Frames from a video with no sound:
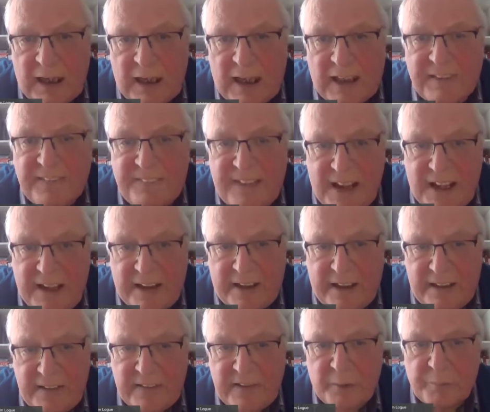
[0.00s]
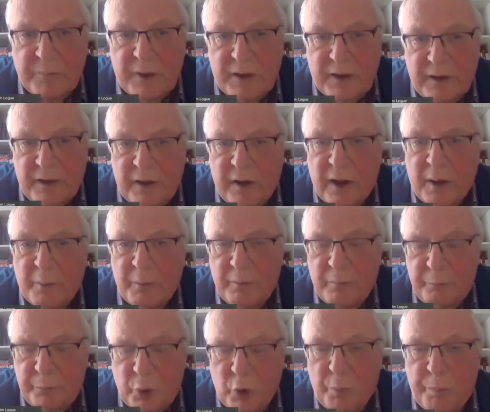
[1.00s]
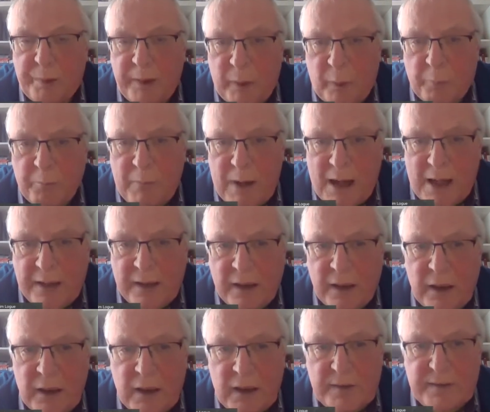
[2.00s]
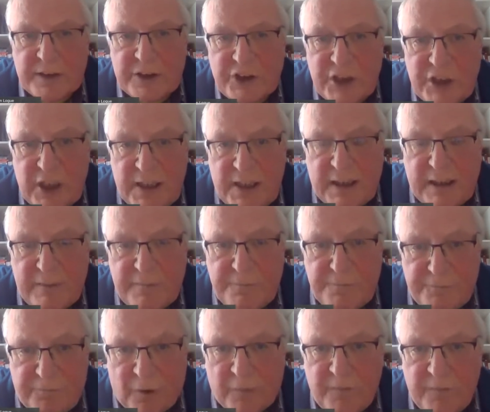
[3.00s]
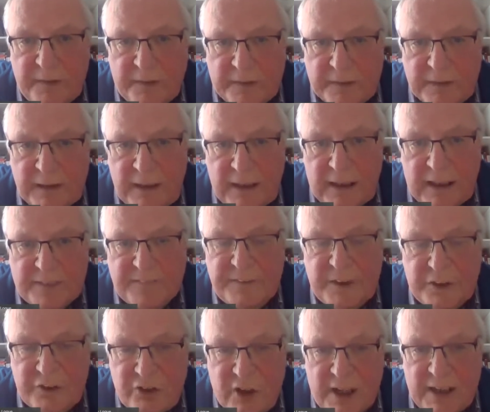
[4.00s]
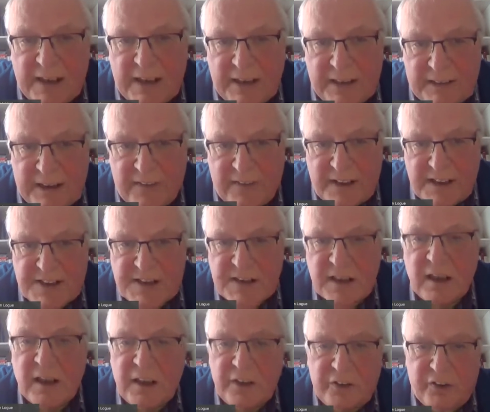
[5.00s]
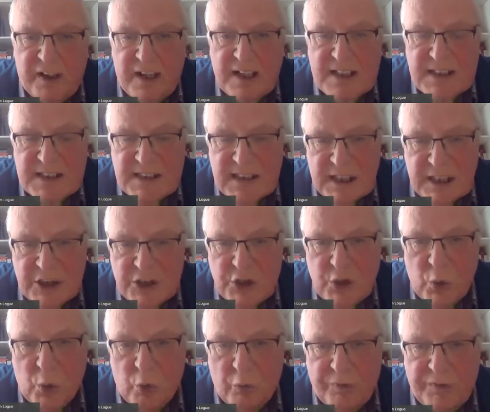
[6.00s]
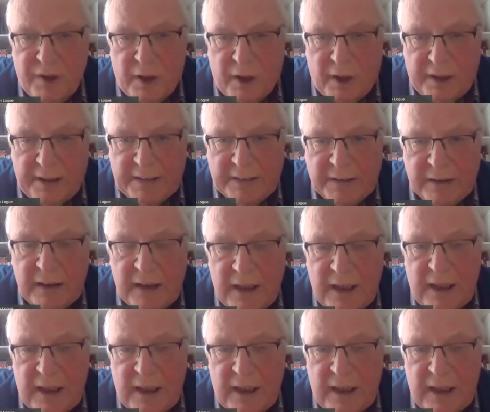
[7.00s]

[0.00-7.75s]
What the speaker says: and direct them in the appropriate manner to generate funding and to try and get this transaction over the line.